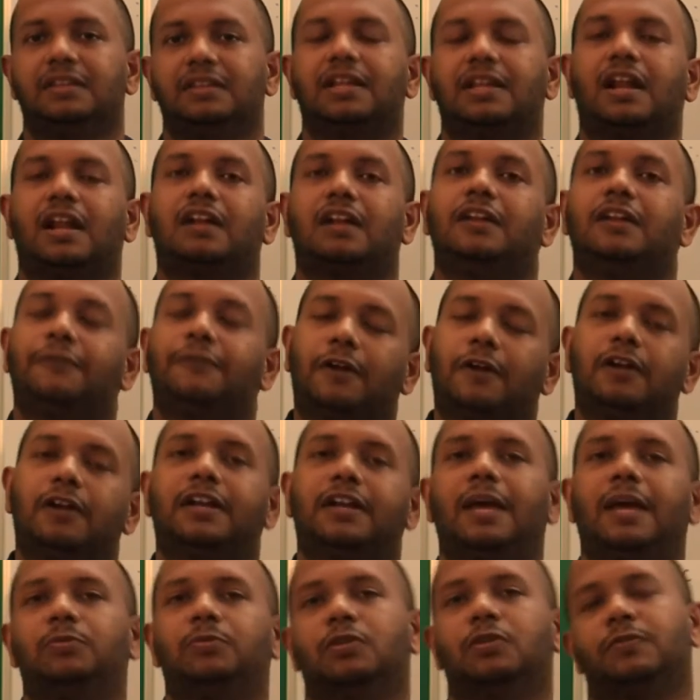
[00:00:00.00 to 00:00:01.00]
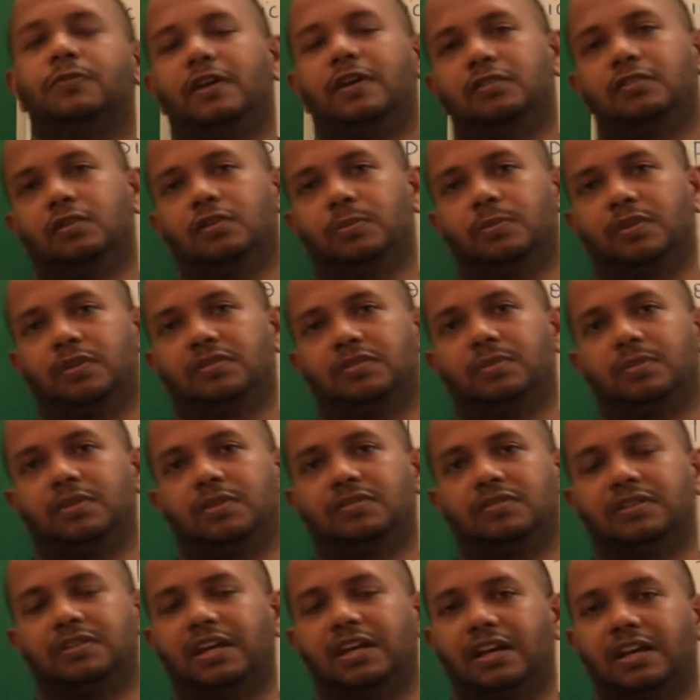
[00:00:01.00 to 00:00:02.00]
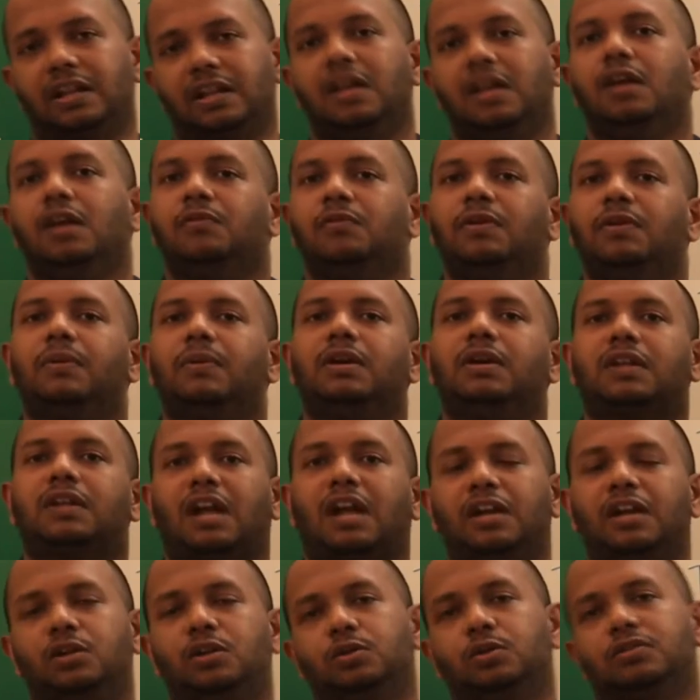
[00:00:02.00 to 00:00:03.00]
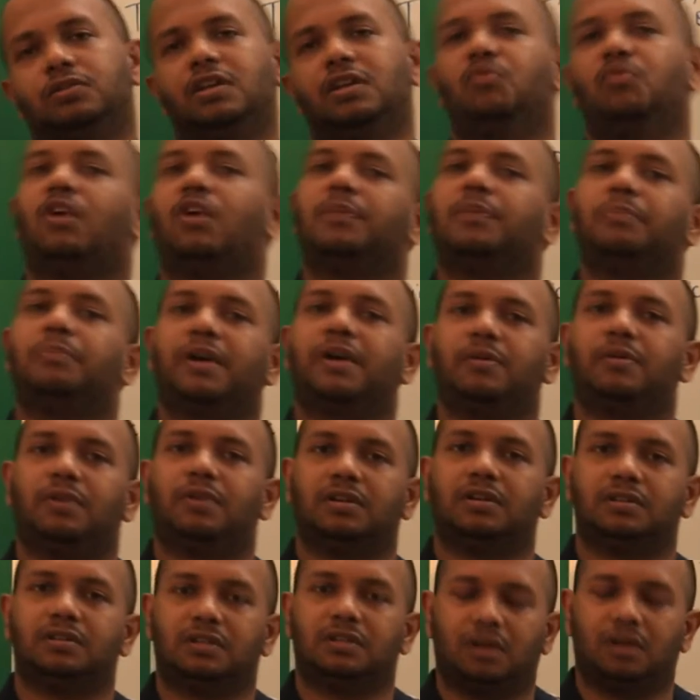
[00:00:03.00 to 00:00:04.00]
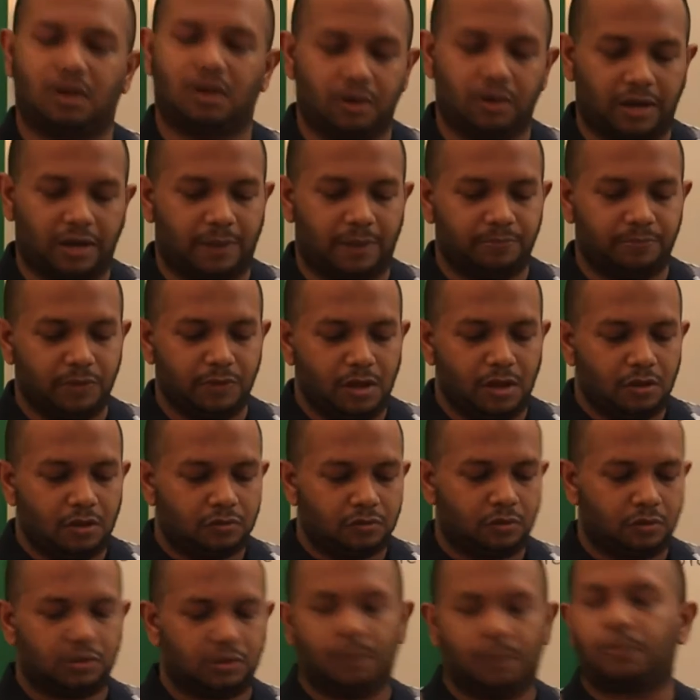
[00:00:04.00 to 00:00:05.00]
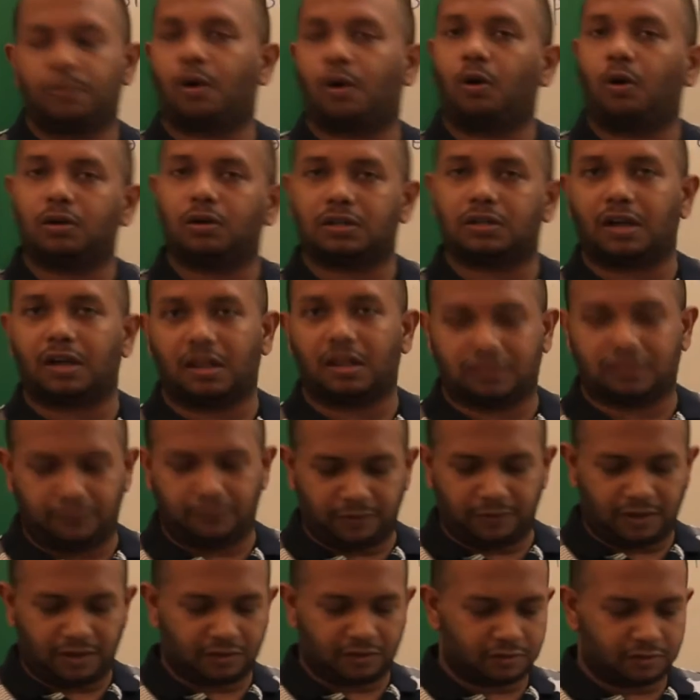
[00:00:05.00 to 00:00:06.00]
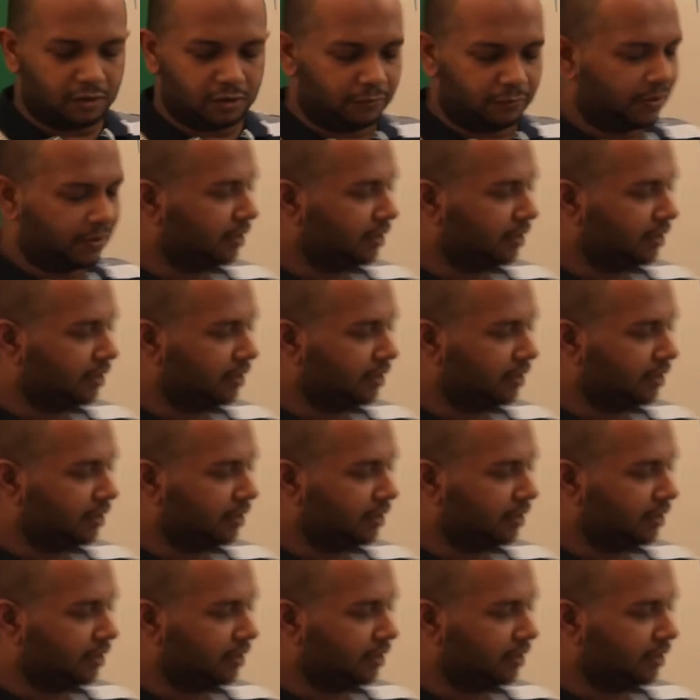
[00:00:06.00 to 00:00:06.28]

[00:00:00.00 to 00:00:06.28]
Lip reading: There are different types of isomerism is there. We will try to see one by one. Okay, so the broad classification of